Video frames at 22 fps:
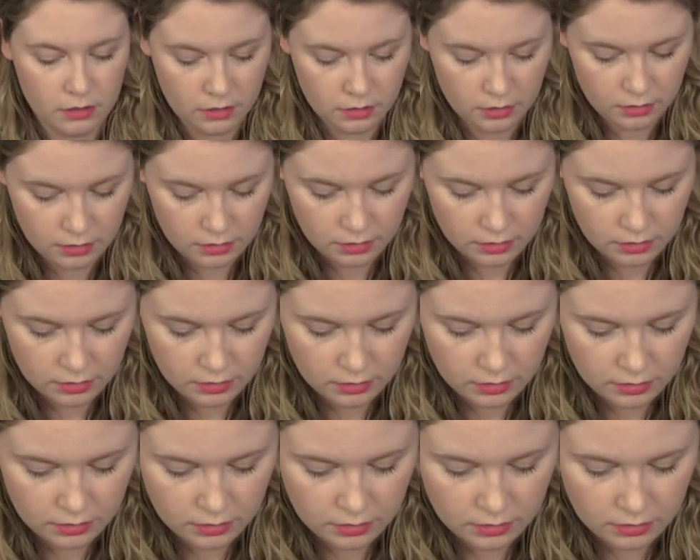
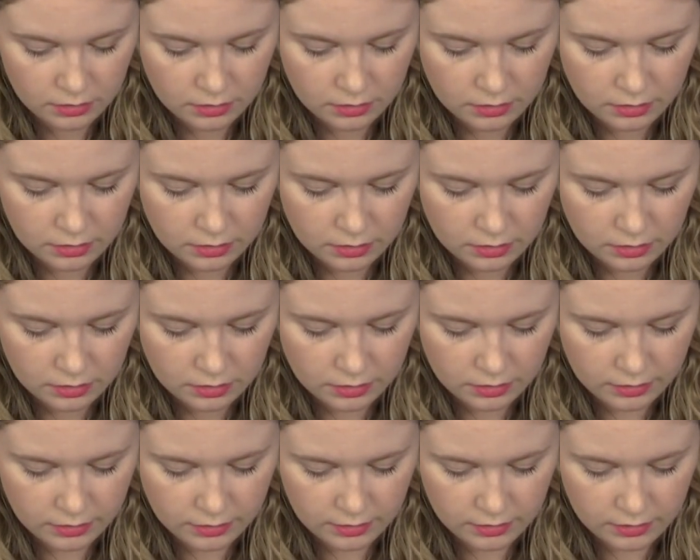
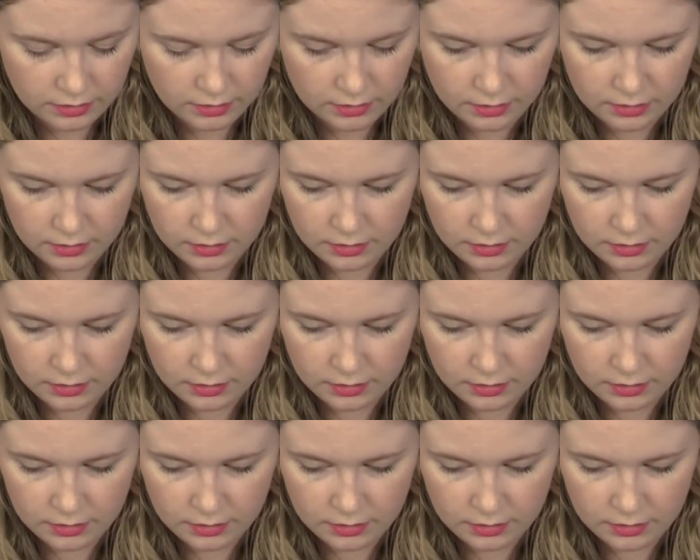(silence)